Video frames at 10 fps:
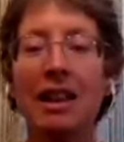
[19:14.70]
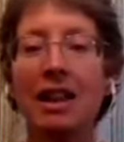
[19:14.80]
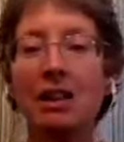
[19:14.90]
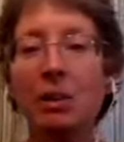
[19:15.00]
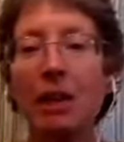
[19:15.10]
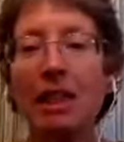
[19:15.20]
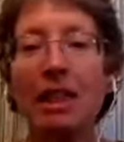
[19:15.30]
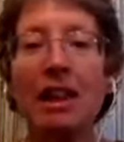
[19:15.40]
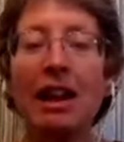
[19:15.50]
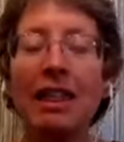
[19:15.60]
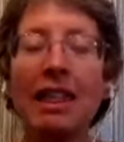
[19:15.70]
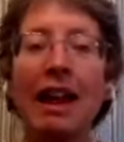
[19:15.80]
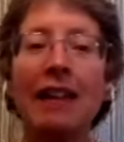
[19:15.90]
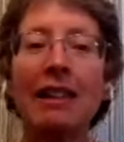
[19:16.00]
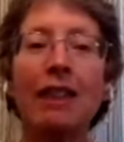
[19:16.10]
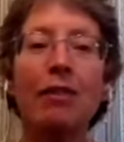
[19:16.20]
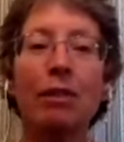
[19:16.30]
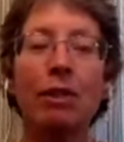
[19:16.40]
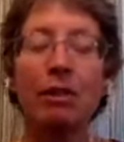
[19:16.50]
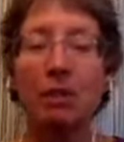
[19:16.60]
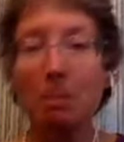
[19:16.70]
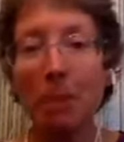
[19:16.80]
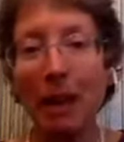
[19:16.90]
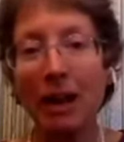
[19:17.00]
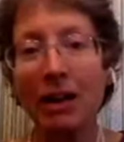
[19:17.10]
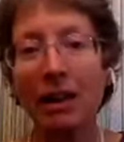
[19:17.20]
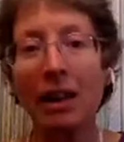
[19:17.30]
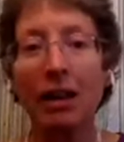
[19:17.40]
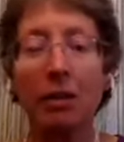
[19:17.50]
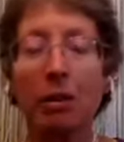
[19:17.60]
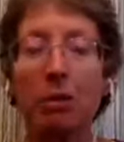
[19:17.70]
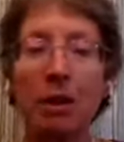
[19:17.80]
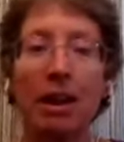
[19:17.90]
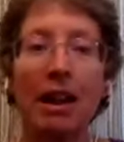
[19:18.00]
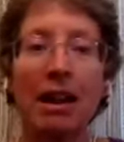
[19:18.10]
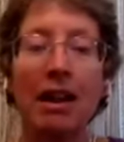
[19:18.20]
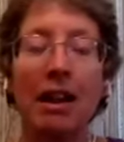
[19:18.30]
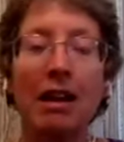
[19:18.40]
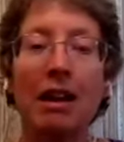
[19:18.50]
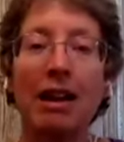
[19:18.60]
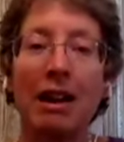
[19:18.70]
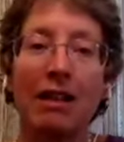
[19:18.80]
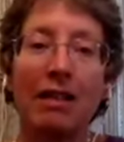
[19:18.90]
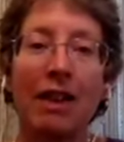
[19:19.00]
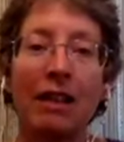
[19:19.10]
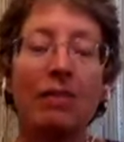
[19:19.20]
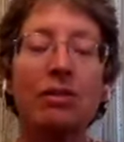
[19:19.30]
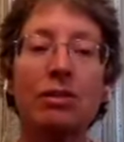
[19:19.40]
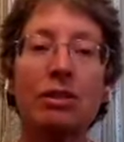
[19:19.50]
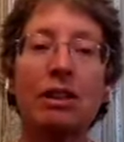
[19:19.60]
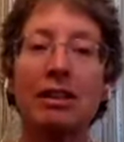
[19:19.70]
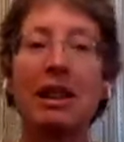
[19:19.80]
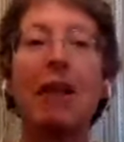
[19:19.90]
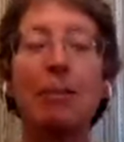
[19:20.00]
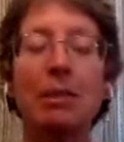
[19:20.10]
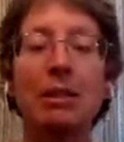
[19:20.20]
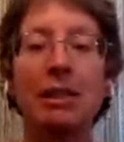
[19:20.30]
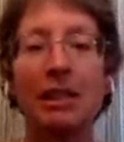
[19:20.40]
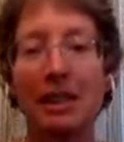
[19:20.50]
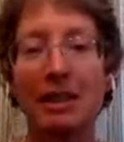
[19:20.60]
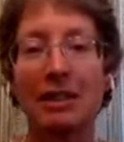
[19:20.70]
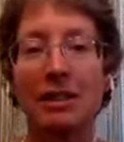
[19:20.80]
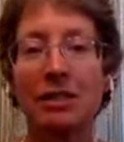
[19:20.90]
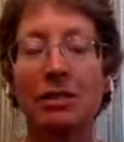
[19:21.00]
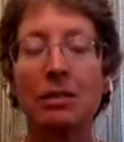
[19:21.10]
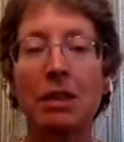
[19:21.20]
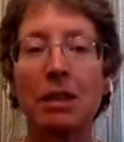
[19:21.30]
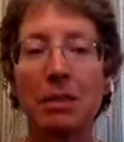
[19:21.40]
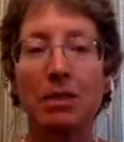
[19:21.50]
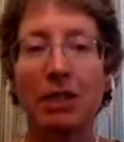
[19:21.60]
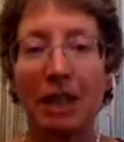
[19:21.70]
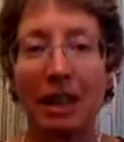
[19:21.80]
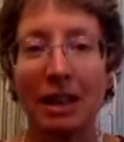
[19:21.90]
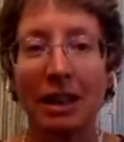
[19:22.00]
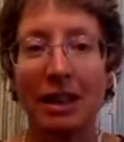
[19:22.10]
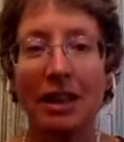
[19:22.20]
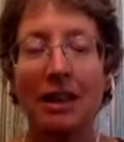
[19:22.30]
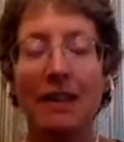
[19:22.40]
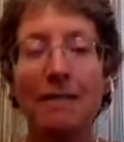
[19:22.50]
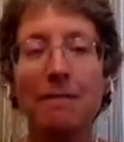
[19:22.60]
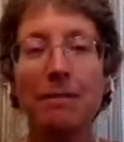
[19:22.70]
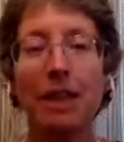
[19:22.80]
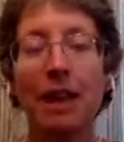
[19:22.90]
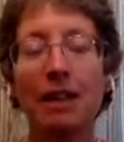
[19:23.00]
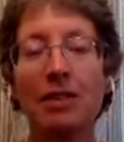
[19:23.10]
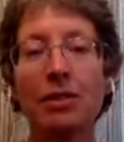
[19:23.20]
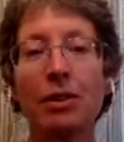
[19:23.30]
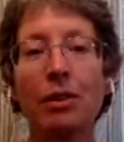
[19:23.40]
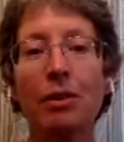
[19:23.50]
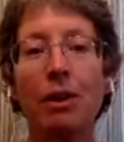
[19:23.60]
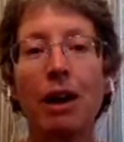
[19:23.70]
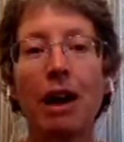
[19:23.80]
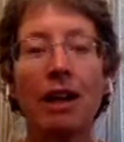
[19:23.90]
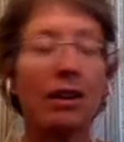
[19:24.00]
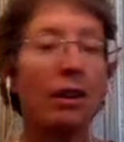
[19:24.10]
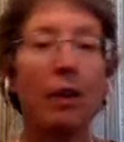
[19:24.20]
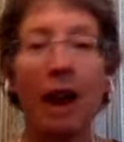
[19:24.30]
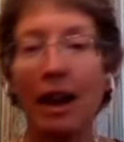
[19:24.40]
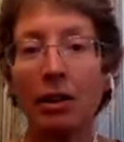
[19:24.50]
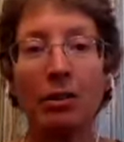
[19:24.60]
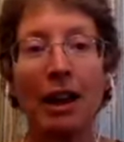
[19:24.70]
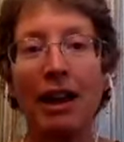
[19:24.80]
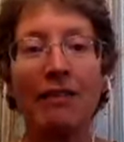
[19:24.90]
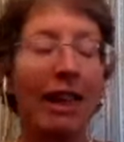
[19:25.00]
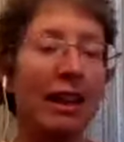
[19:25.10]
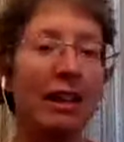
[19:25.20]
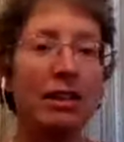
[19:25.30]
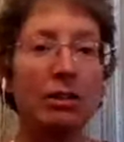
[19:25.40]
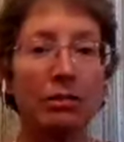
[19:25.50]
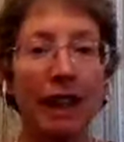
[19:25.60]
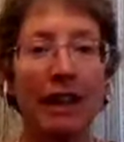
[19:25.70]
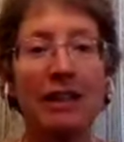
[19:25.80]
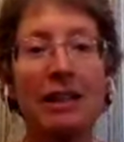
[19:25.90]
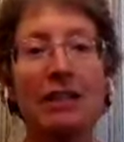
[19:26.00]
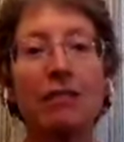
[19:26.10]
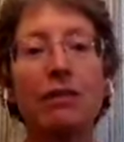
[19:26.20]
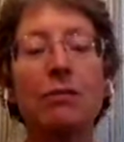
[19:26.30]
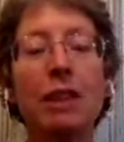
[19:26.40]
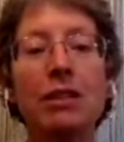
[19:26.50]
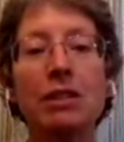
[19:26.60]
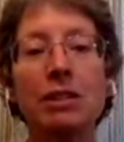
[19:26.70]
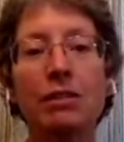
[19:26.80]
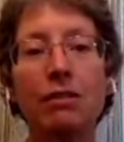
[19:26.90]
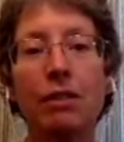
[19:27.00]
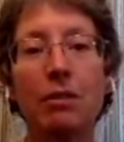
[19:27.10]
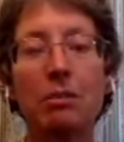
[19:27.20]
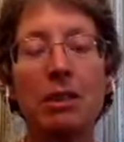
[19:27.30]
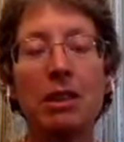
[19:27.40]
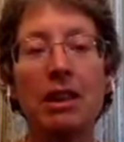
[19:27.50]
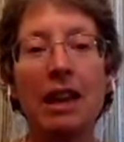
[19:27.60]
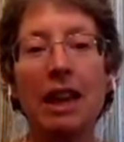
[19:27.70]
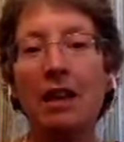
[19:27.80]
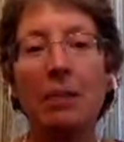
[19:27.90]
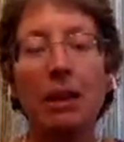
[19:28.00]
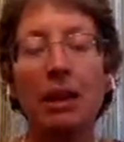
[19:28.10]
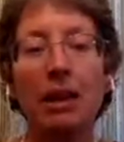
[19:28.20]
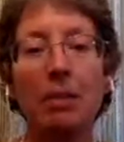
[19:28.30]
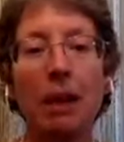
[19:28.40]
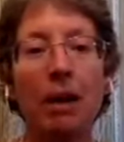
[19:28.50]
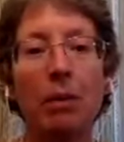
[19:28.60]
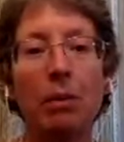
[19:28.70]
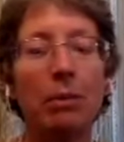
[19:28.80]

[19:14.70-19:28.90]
And so I think on that level, there's a parallel with what I, uh, have understood has happened in the Against the Stream community. And so, uh, you know, I don't have any direct information from anybody about,